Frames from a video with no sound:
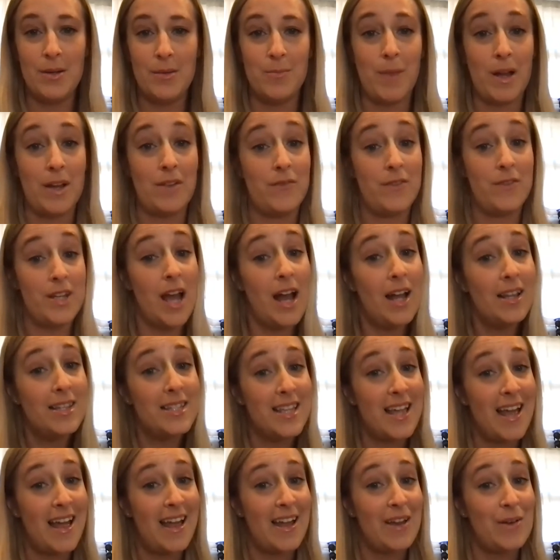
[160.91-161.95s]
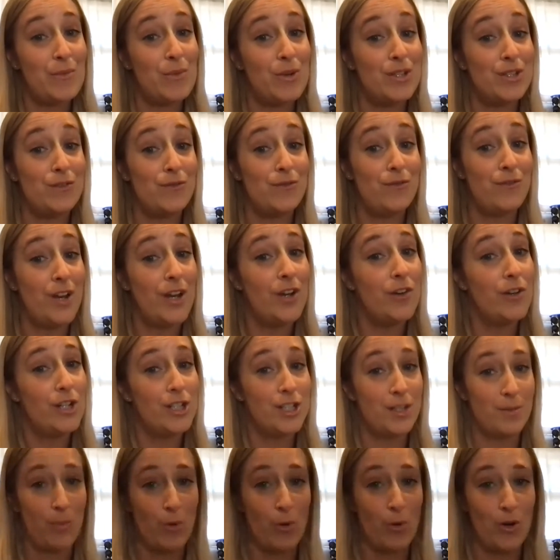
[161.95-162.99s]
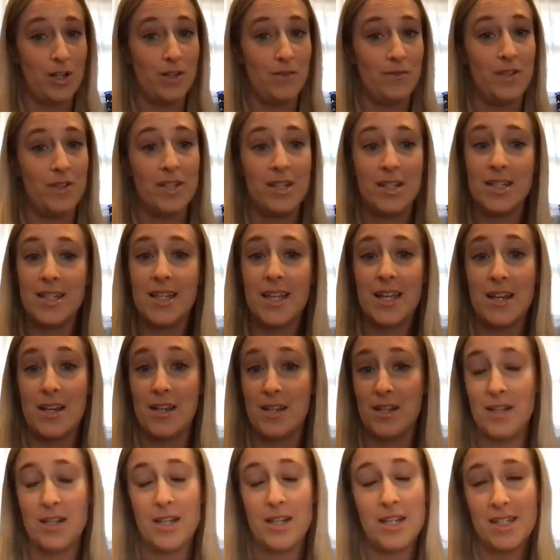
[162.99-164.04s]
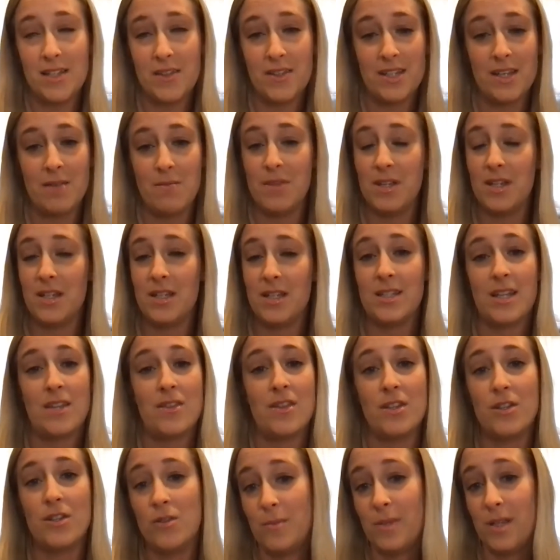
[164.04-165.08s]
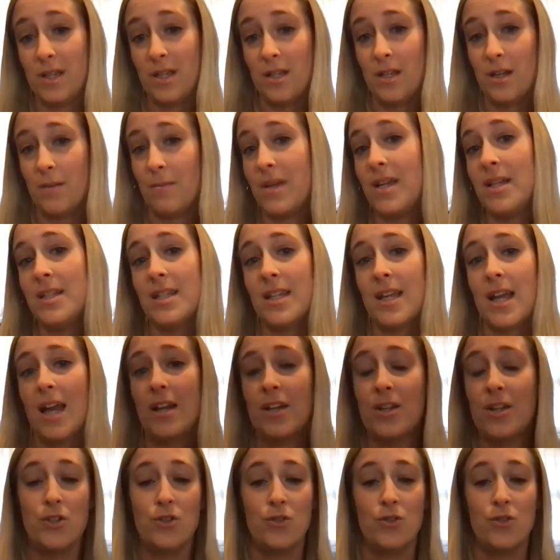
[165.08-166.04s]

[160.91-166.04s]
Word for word: my fiance was very supportive and he's and he said the same thing is I think you'd be amazing at it.